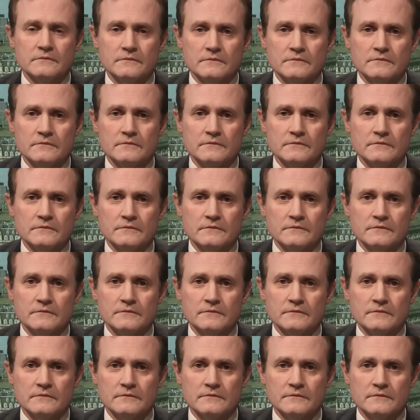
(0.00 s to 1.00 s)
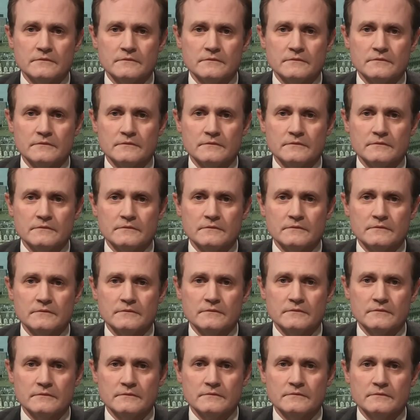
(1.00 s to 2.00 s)

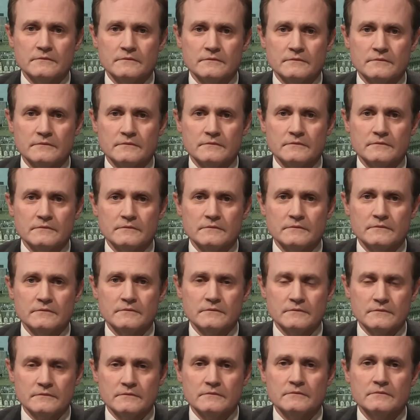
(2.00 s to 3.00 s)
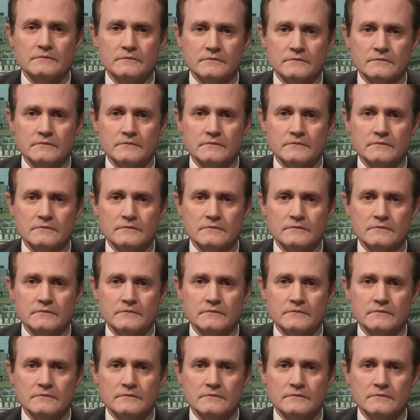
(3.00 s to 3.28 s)
The person shown says nothing.